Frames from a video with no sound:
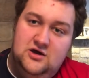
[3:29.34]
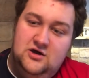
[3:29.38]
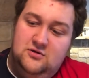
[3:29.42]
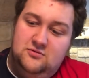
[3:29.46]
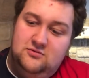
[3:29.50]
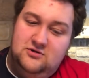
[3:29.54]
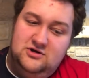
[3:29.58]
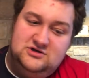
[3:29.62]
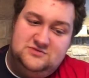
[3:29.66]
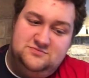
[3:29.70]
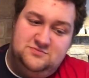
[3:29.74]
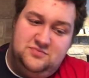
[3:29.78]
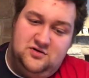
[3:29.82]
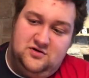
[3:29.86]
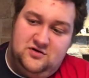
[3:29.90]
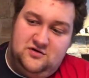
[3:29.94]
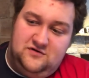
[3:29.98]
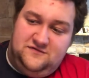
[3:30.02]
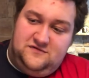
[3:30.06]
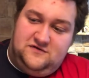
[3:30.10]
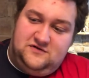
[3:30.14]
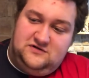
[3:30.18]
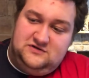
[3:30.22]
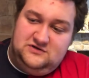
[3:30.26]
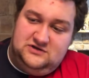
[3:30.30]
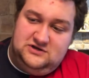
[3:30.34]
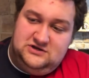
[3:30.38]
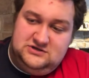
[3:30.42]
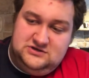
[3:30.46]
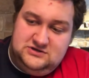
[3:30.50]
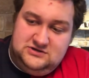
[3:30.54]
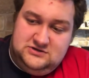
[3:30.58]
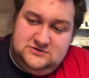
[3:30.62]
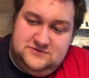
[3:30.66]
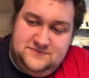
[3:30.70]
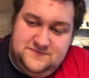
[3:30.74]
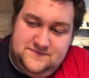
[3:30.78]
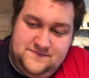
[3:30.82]
Works perfectly.
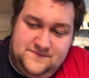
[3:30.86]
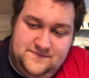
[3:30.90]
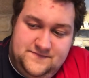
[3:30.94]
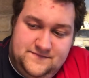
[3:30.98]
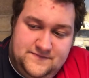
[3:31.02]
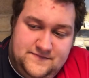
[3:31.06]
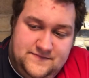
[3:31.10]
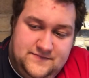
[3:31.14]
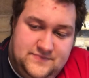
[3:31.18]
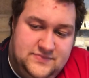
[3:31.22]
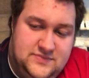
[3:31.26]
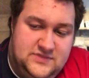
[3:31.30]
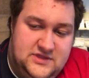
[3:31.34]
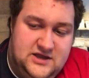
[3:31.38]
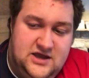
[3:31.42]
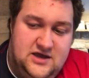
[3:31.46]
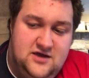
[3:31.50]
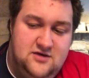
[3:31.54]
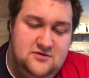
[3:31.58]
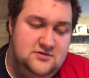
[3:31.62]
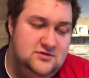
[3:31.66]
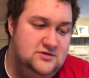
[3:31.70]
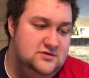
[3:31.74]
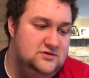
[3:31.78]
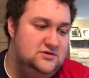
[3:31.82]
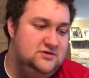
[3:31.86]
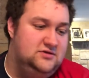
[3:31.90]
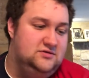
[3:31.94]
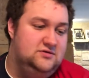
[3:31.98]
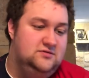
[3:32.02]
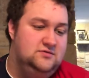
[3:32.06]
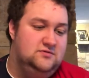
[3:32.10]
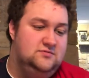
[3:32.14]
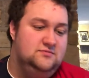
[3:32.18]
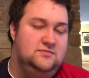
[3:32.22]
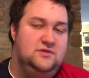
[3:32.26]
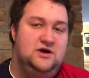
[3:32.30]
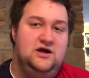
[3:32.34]
Now,
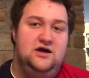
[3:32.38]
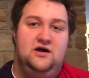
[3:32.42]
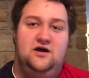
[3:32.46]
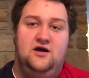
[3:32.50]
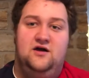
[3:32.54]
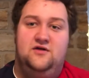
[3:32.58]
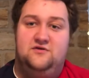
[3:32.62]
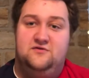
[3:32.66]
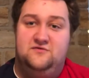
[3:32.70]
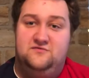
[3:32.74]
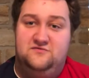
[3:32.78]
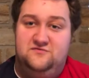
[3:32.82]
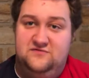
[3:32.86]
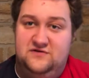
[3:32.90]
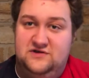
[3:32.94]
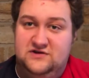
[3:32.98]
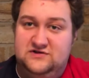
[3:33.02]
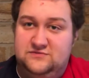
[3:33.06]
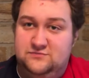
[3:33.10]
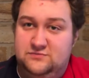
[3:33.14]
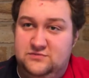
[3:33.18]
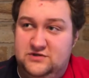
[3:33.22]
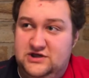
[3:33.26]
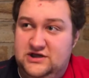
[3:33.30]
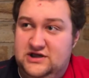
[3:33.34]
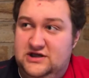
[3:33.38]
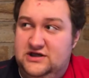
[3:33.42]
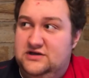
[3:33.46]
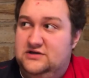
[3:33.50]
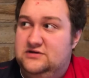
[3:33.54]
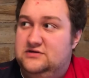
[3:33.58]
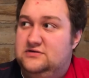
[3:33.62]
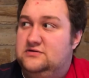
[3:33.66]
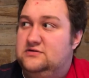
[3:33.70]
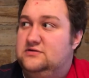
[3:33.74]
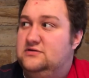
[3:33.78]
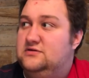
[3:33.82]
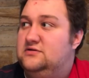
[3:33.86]
my other fixed blade
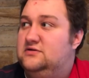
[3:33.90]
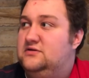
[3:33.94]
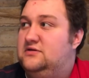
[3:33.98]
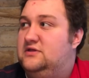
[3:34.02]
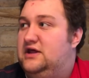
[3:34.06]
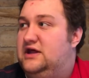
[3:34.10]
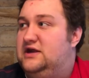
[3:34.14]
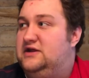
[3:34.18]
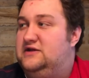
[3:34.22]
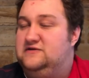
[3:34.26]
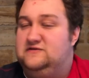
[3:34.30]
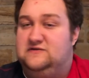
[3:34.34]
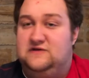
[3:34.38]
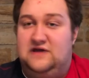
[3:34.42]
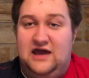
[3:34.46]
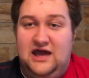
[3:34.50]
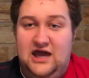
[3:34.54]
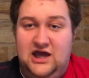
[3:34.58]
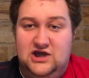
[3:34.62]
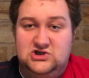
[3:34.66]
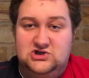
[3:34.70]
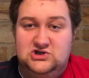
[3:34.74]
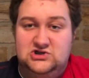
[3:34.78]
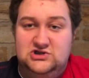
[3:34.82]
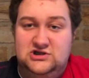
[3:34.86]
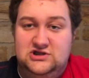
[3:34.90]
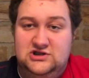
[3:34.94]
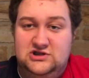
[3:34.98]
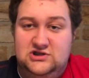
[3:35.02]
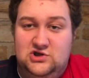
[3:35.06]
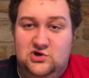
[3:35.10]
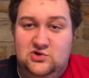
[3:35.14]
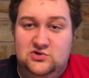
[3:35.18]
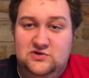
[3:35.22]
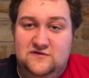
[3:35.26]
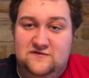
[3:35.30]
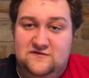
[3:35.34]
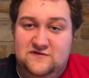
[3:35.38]
that is actually the
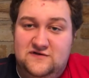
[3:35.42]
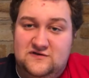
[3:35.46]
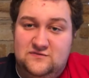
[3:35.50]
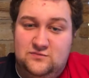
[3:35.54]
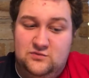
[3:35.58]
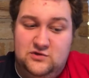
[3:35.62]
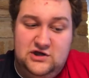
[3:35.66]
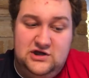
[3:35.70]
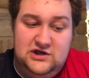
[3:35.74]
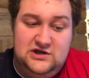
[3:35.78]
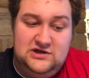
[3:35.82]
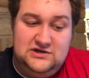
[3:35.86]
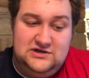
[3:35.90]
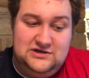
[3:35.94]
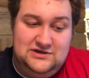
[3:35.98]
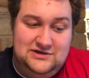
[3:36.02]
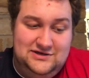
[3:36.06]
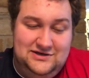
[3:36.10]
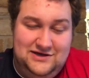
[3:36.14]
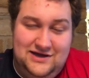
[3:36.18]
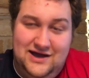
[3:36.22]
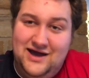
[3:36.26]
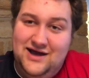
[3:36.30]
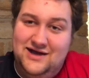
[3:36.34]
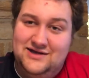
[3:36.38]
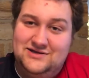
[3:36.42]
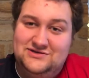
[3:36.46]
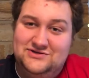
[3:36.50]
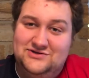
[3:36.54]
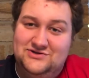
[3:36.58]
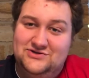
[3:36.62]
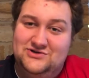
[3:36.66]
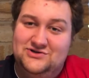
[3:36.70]
only fixed blade not